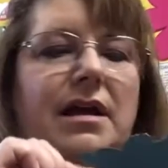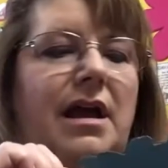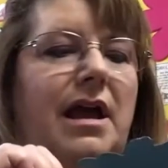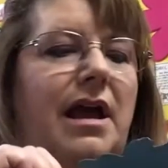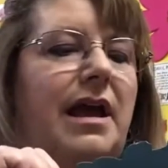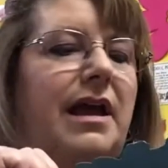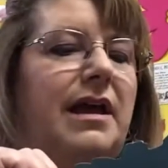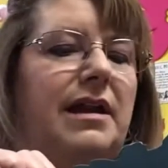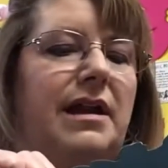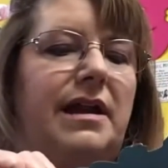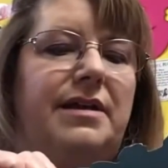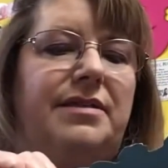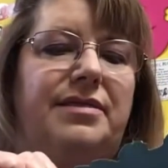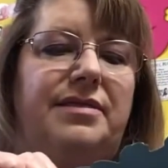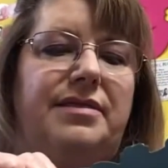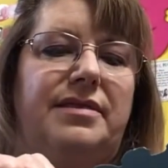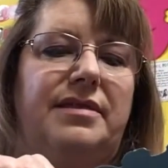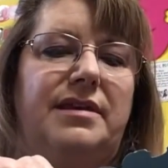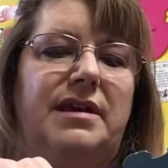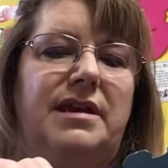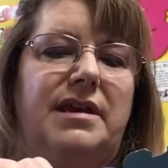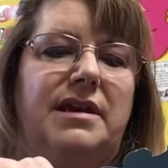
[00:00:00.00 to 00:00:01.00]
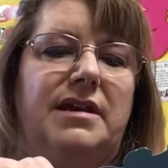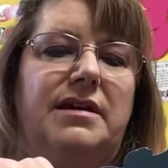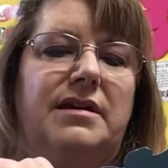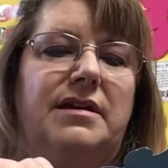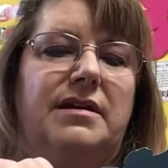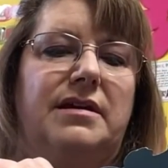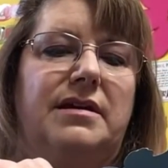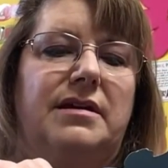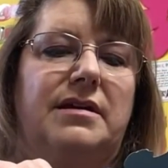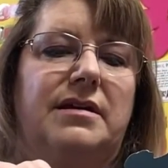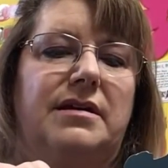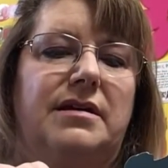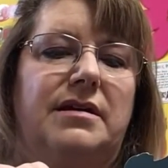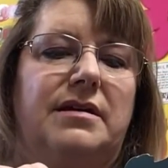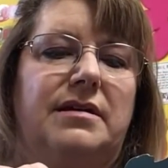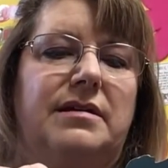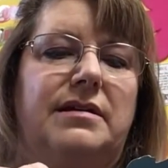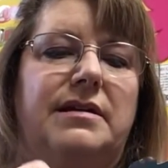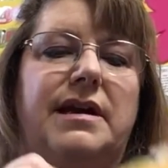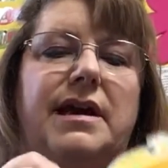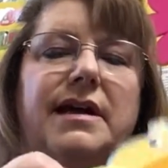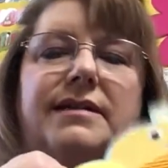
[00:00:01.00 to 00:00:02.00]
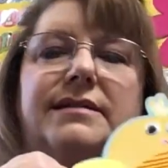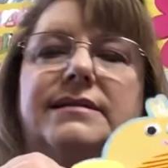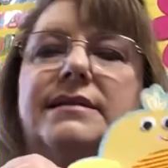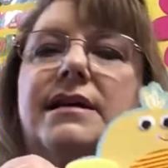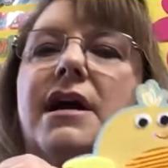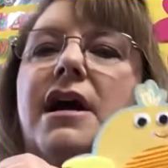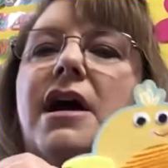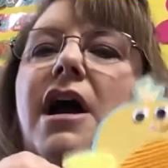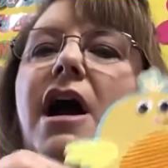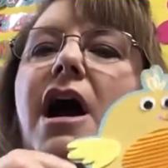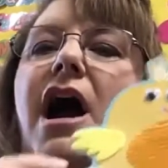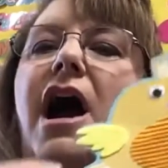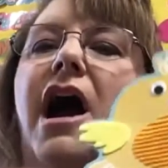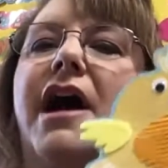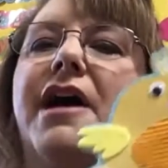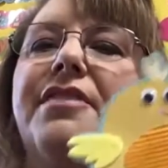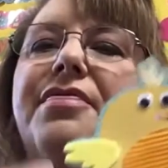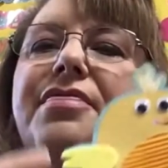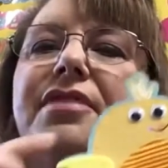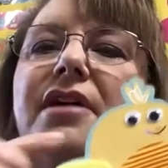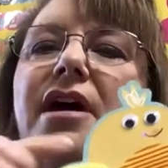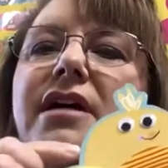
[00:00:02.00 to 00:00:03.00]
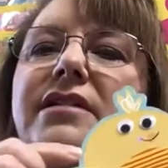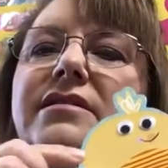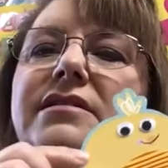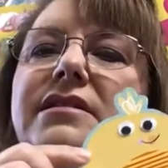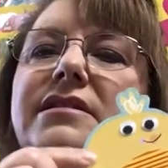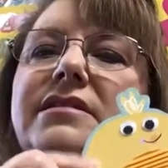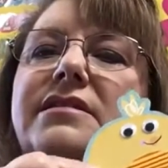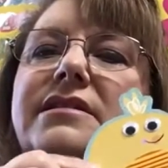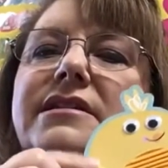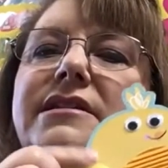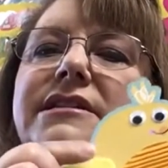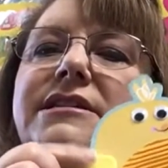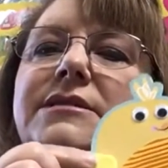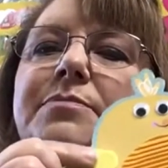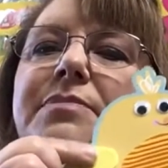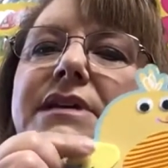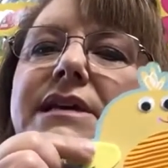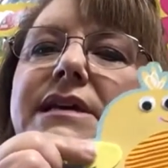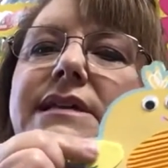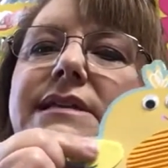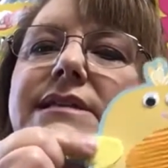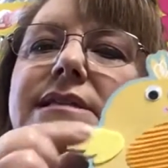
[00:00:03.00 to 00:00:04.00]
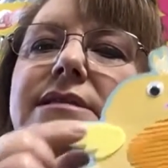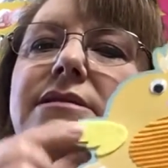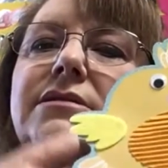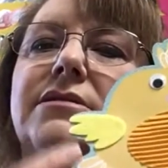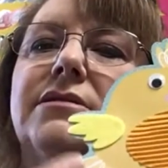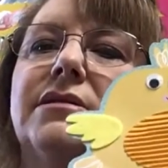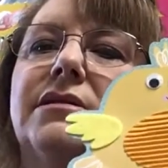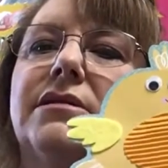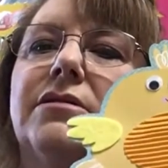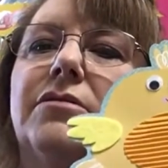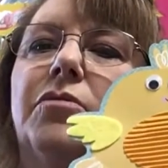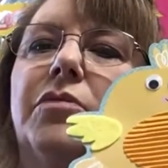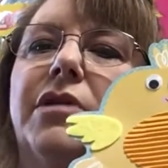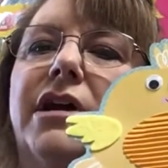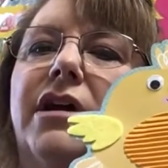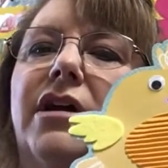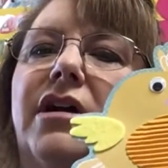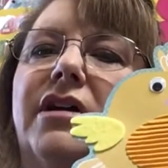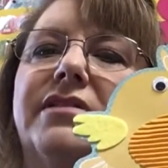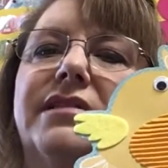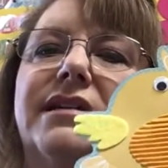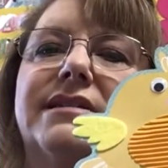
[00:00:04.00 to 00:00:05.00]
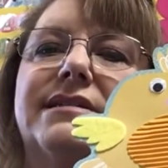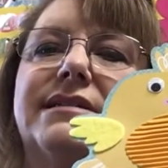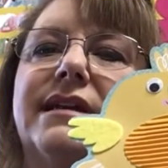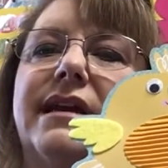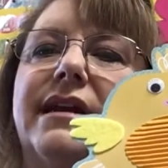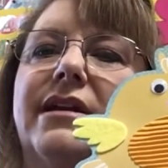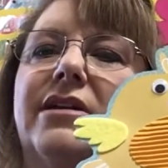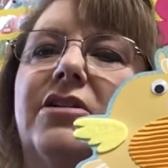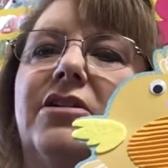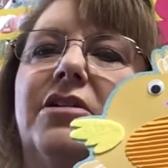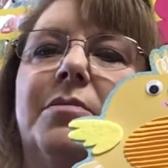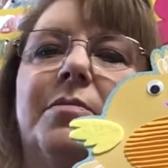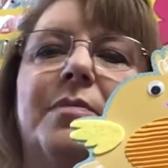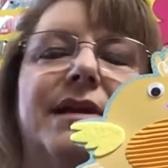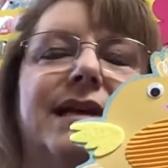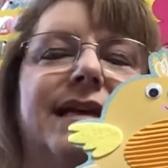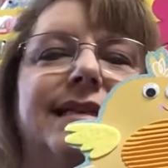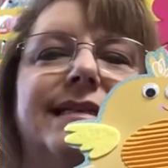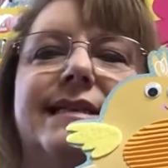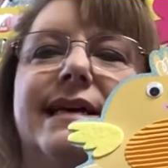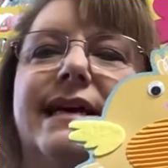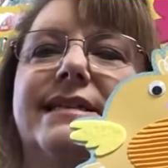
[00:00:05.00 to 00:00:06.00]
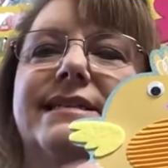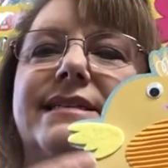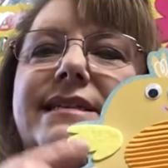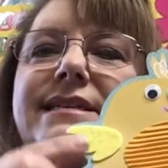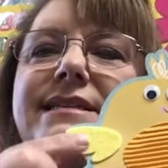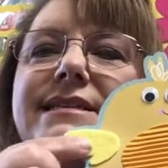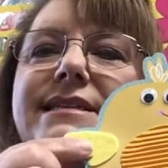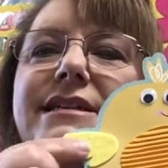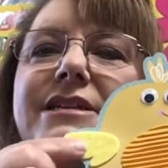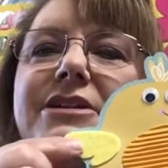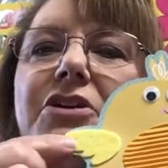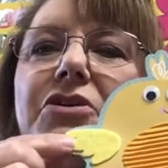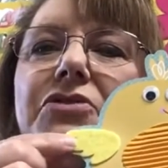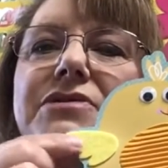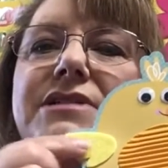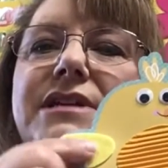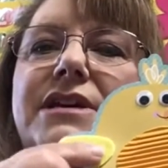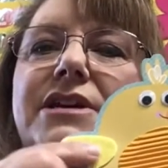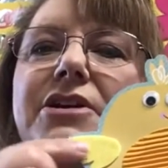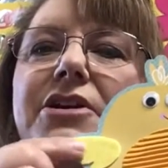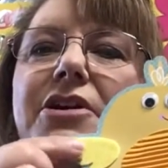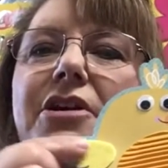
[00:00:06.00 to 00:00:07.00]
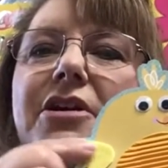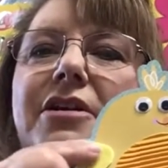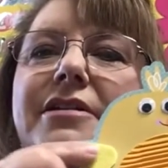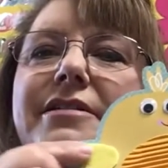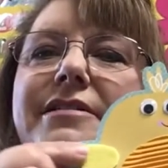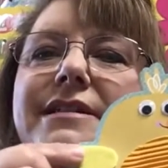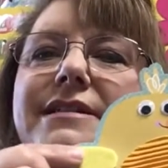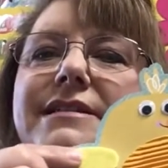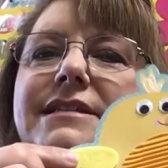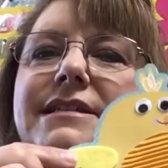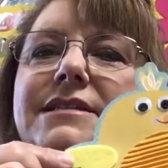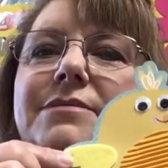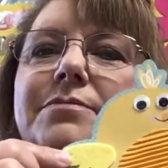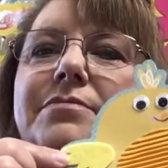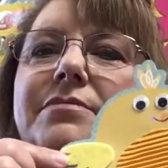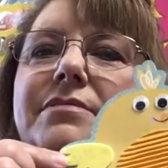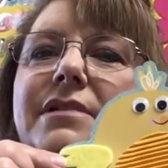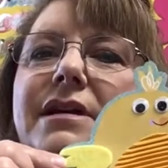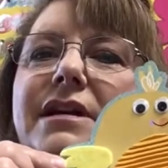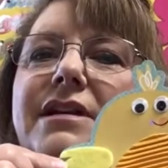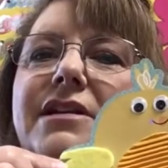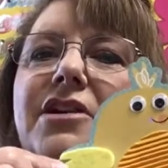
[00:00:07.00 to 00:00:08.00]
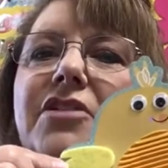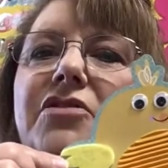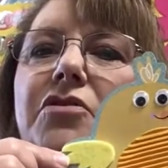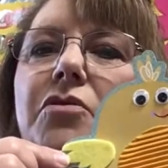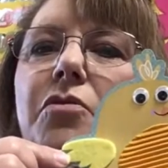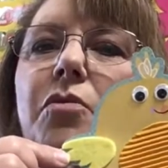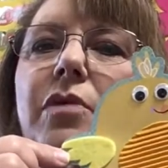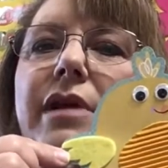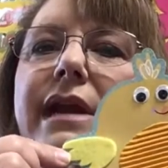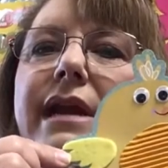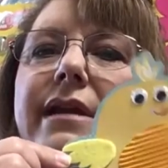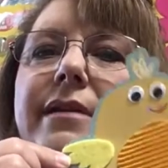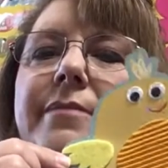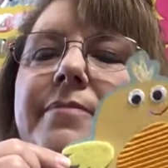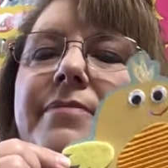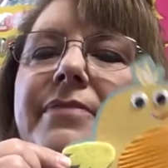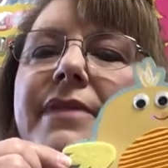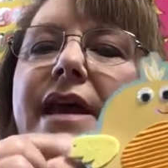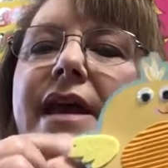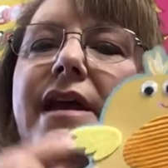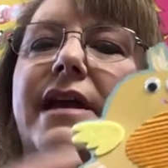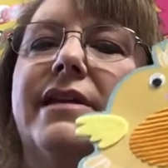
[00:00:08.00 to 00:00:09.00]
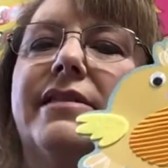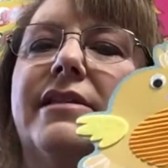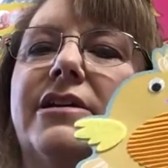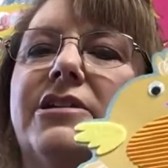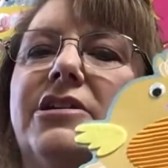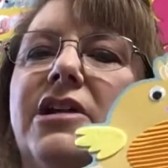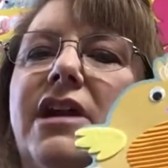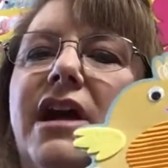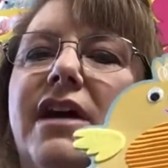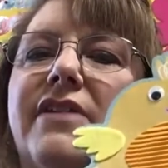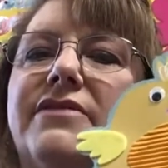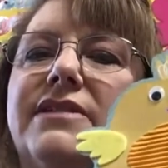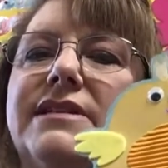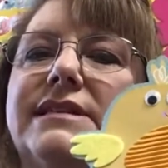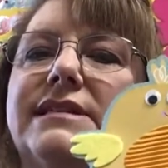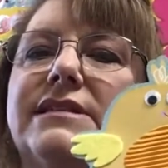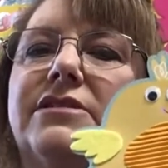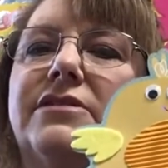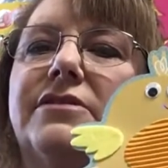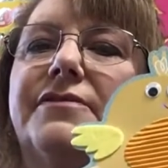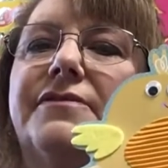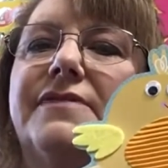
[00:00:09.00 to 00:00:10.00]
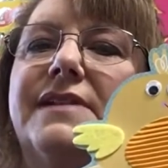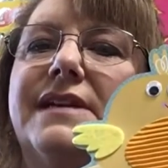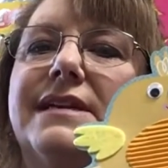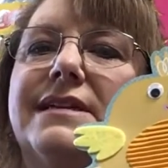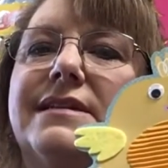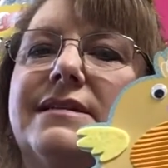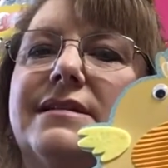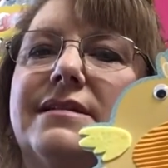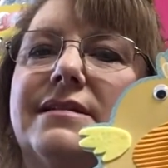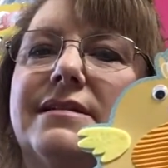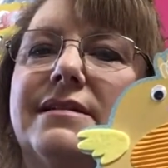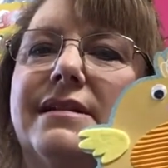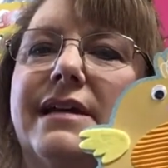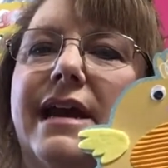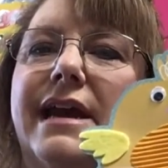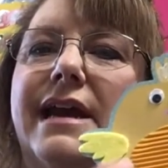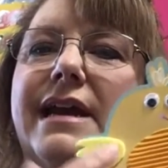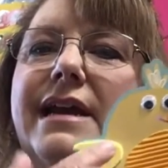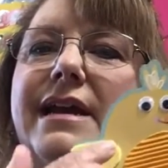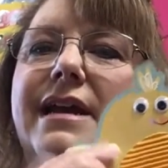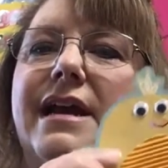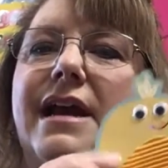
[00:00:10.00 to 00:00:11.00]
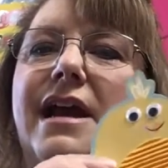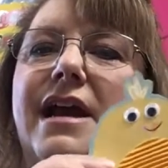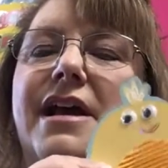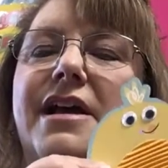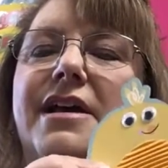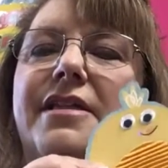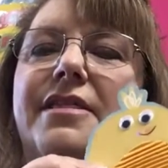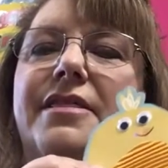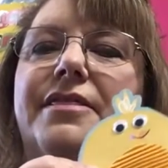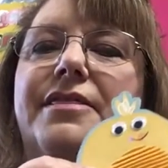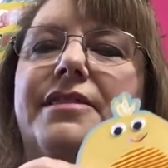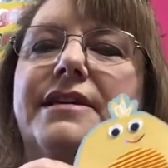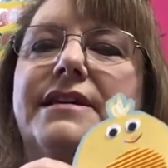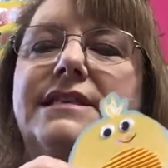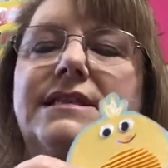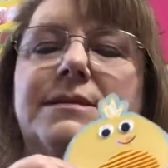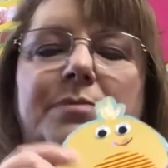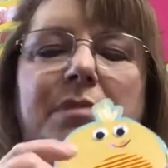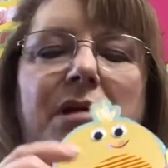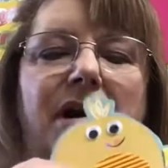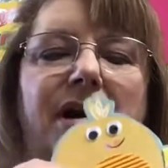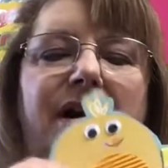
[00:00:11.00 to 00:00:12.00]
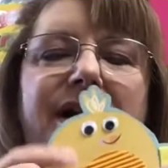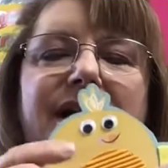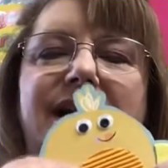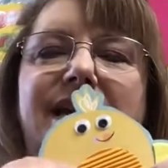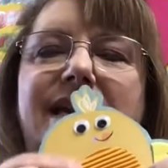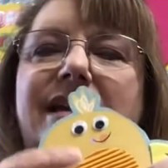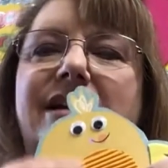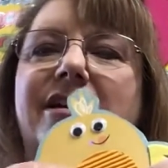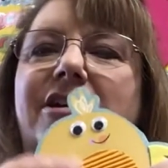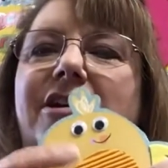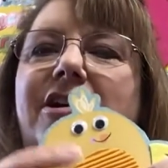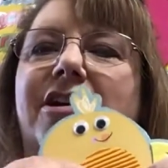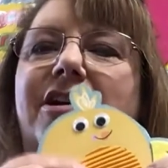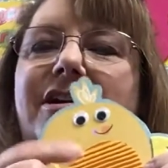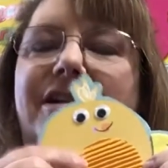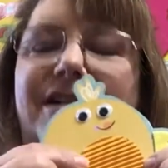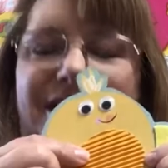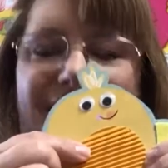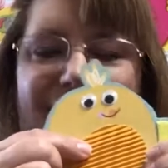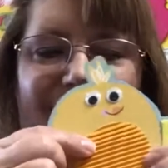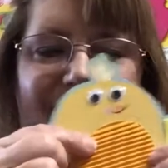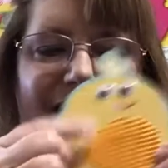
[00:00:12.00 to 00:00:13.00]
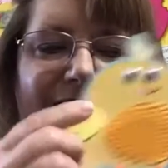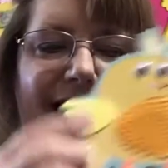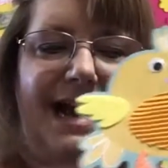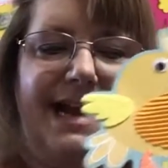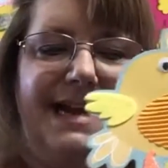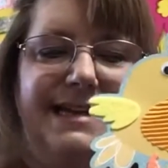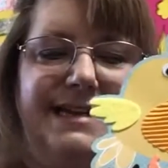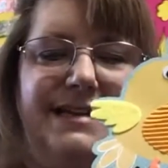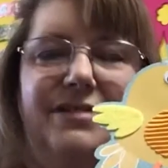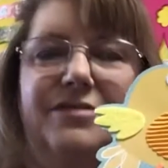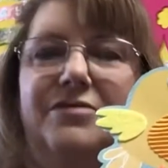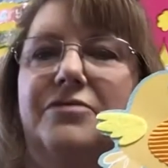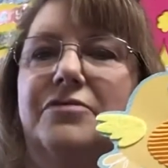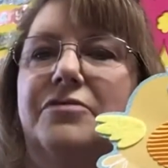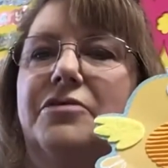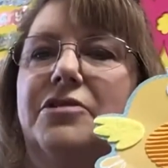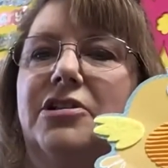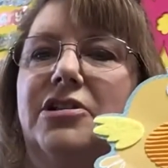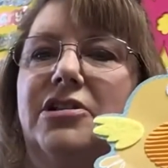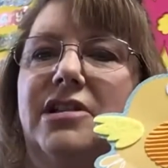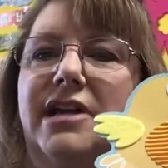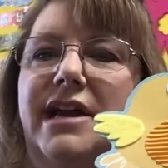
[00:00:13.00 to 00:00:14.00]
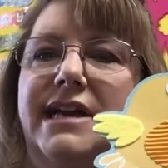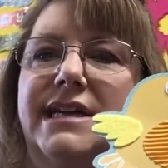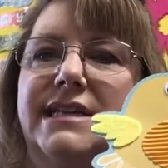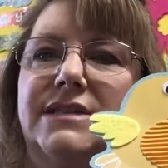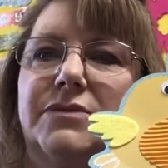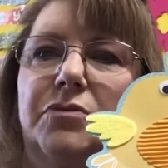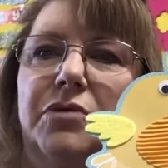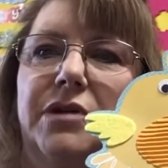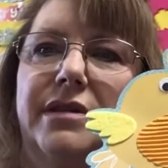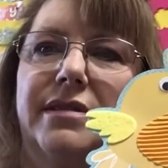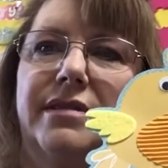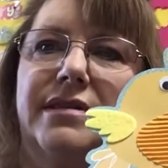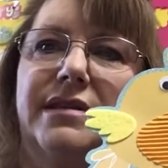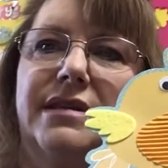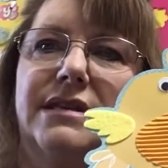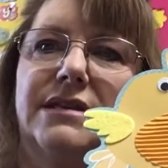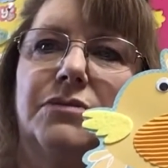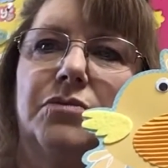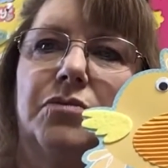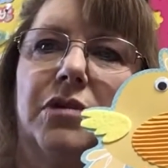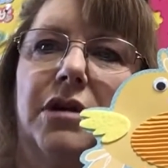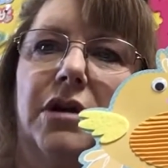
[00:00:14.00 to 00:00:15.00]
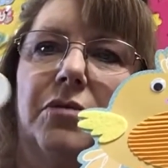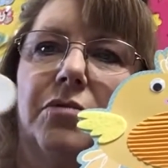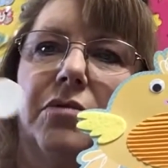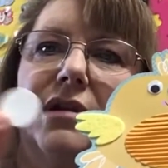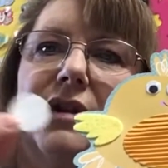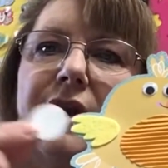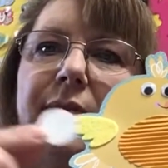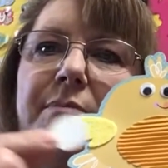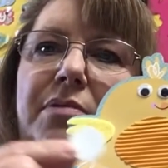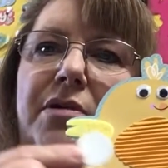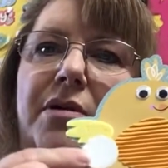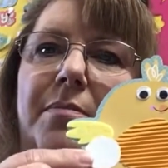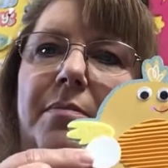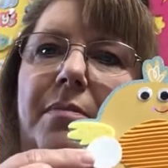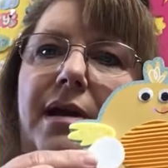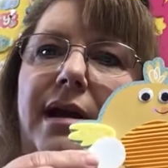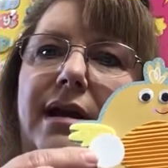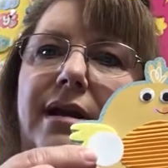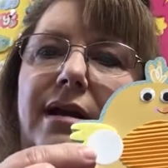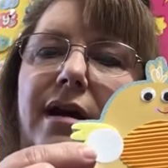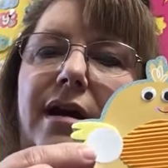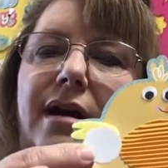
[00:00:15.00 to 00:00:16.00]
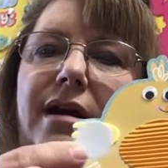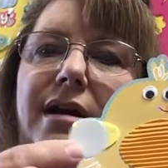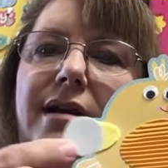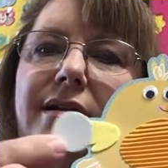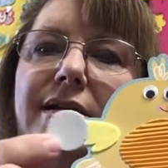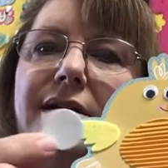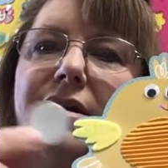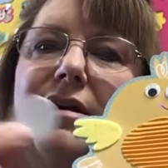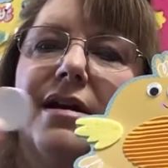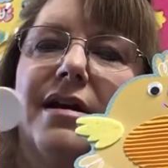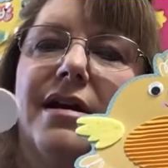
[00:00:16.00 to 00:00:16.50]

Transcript: And I think, yes, I thought that this piece went on the tail, but it doesn't. It goes here. This is another wing. Then you have his little feet, okay? This part here, I didn't realize what these were when I put mine on.